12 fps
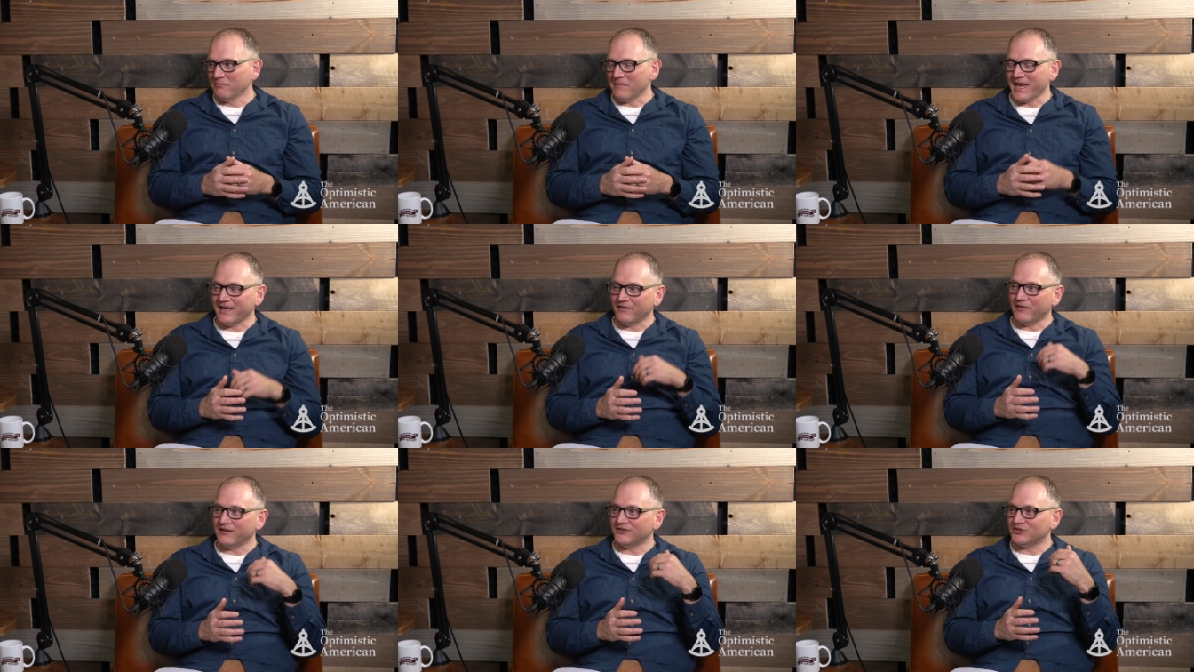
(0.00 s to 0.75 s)

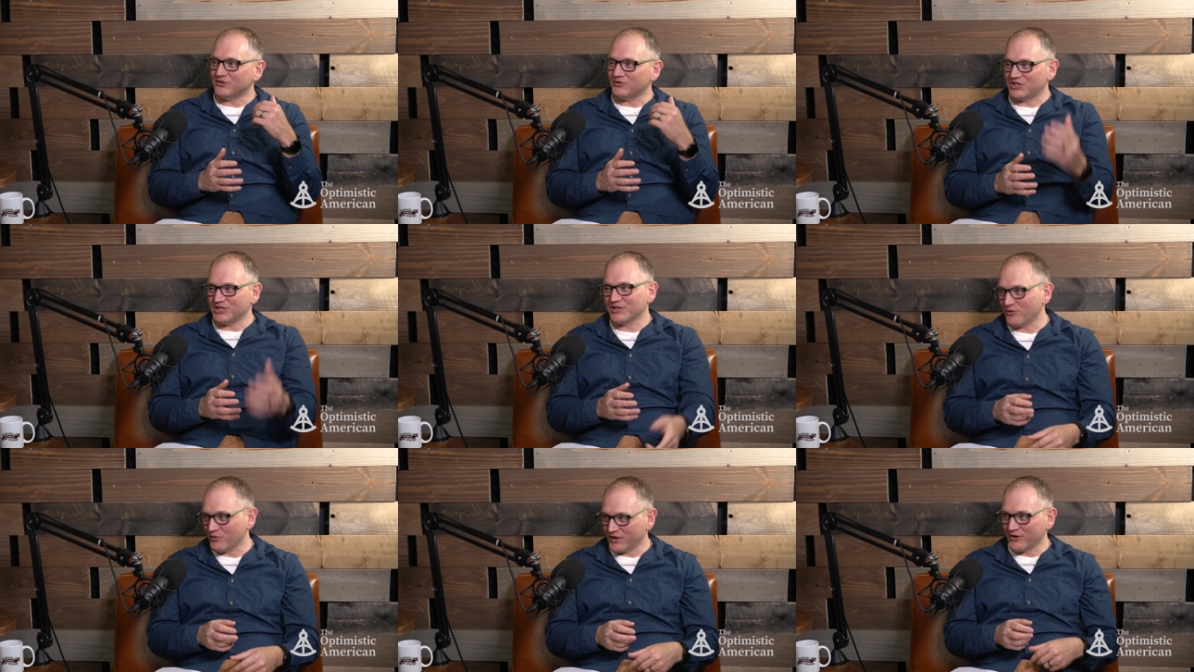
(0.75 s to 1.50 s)
man, then she's going
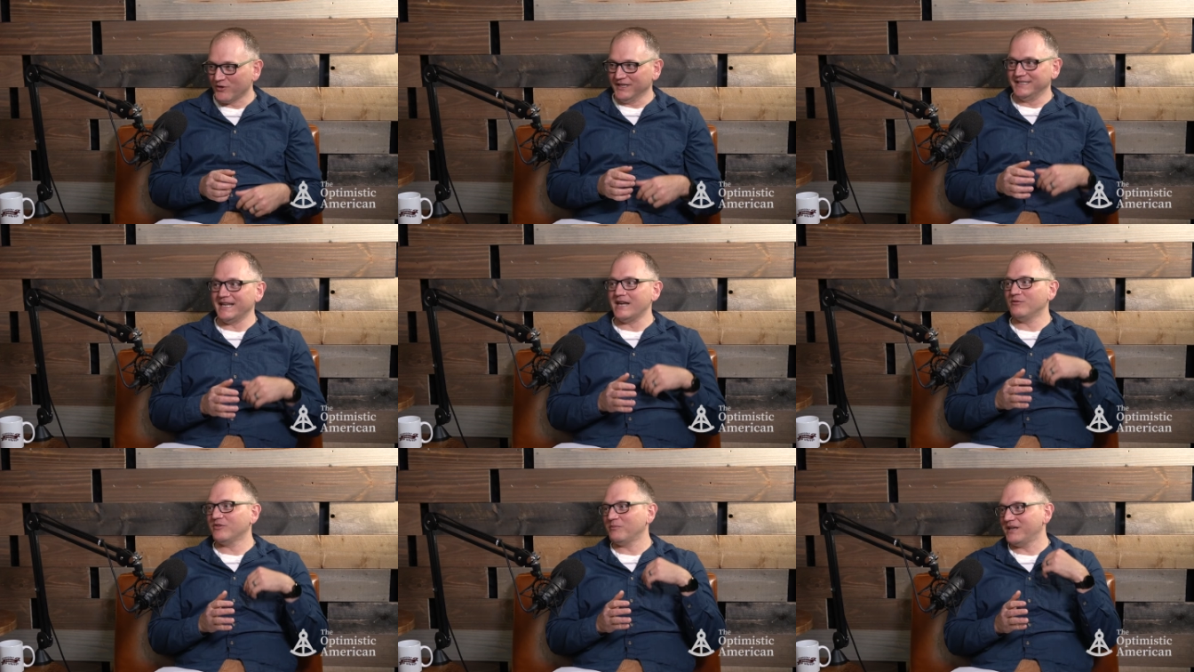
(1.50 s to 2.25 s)
to want to go on a date
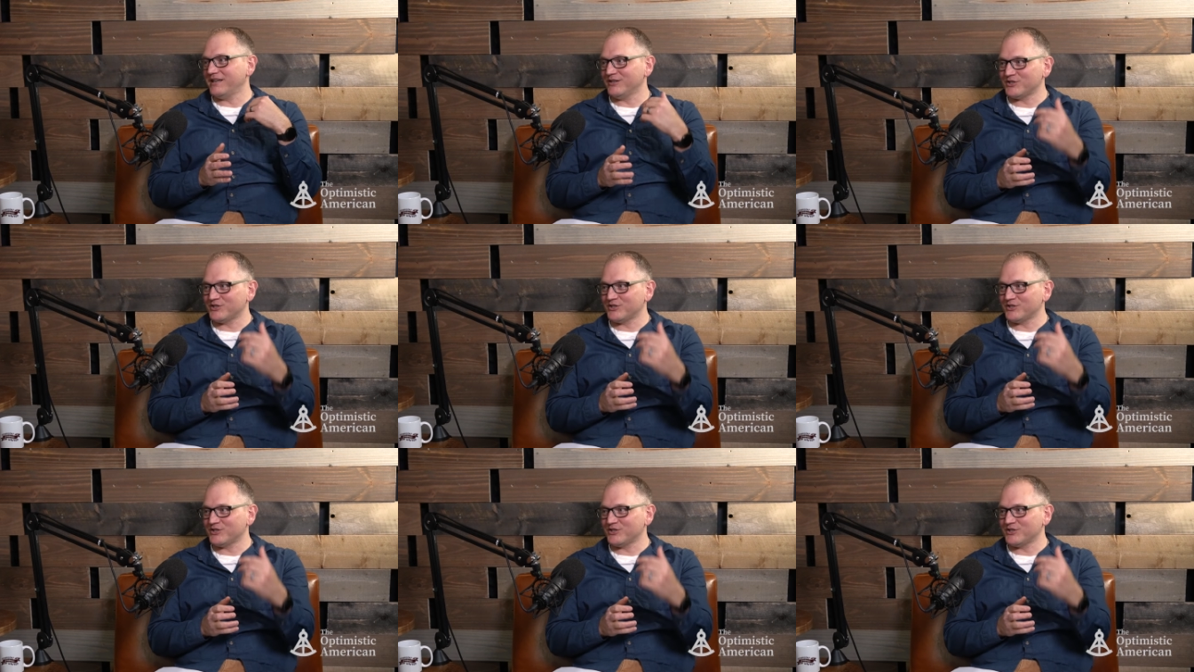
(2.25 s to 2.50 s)
with me.